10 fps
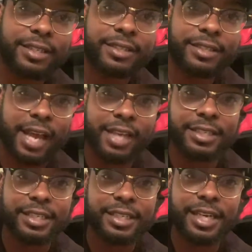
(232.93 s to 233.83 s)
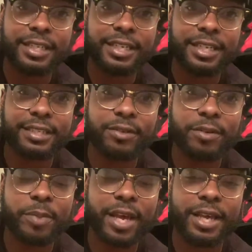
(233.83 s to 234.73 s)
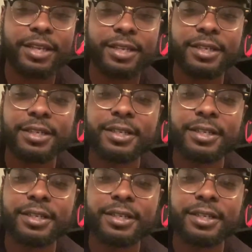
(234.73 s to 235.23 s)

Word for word: this is actually leather that's on the back here.